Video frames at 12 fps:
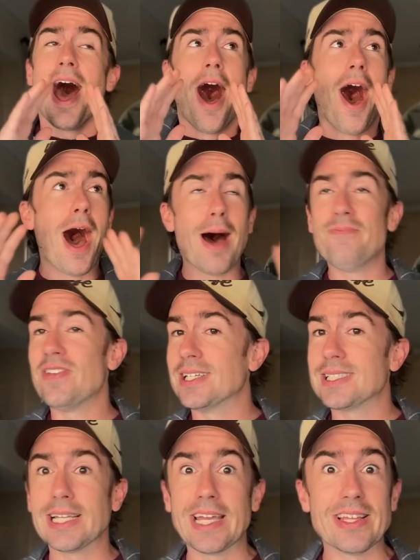
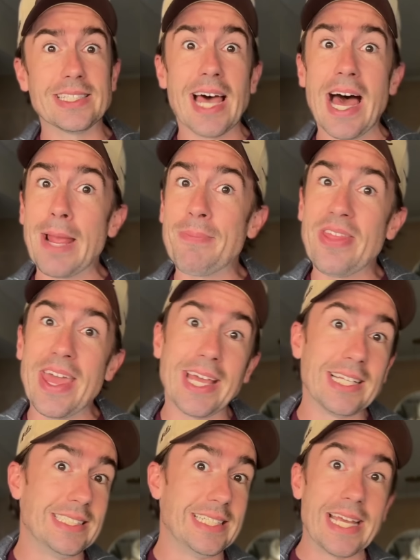Obviously, the time
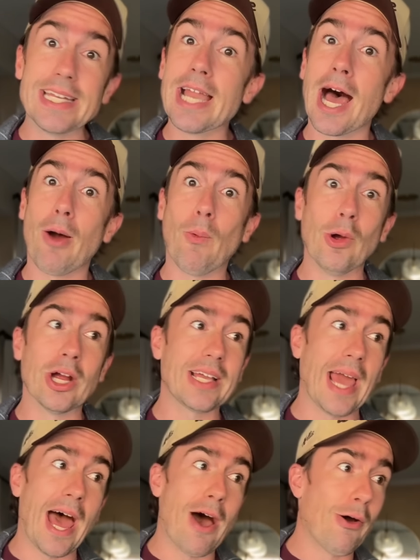thing did not work
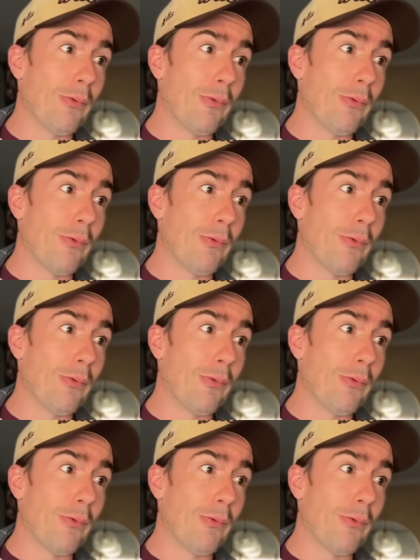out.